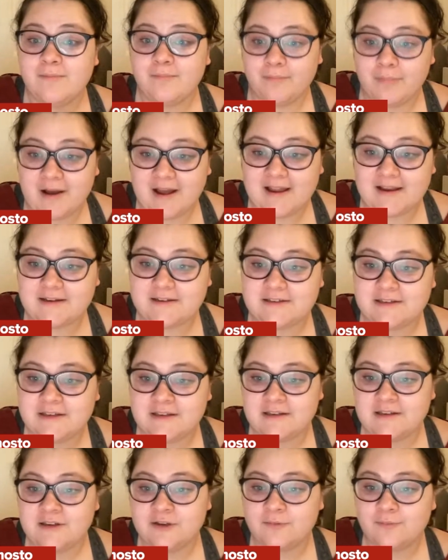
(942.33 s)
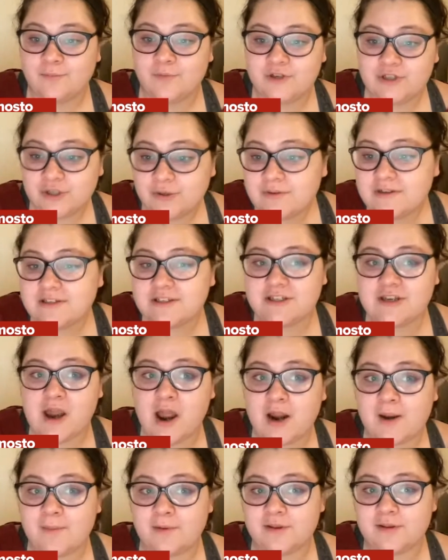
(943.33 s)
But we do need to
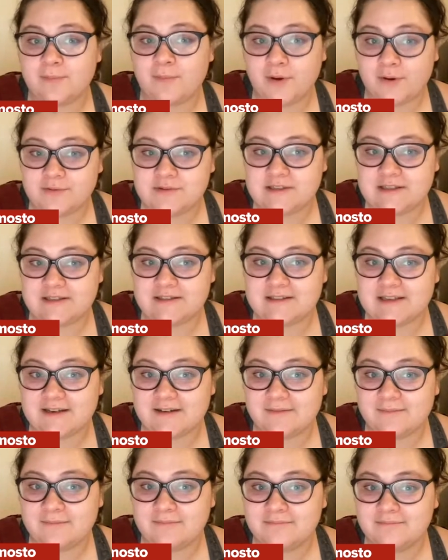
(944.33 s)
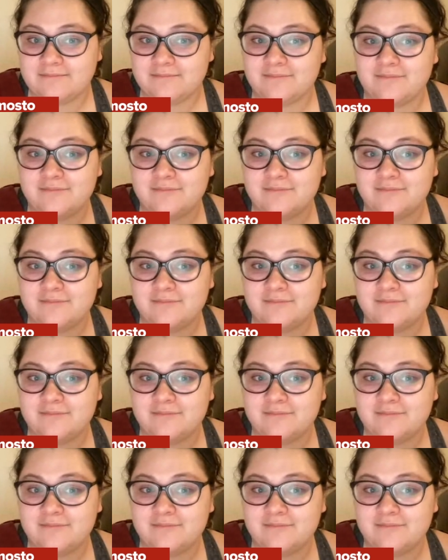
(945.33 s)
talk about the postseason.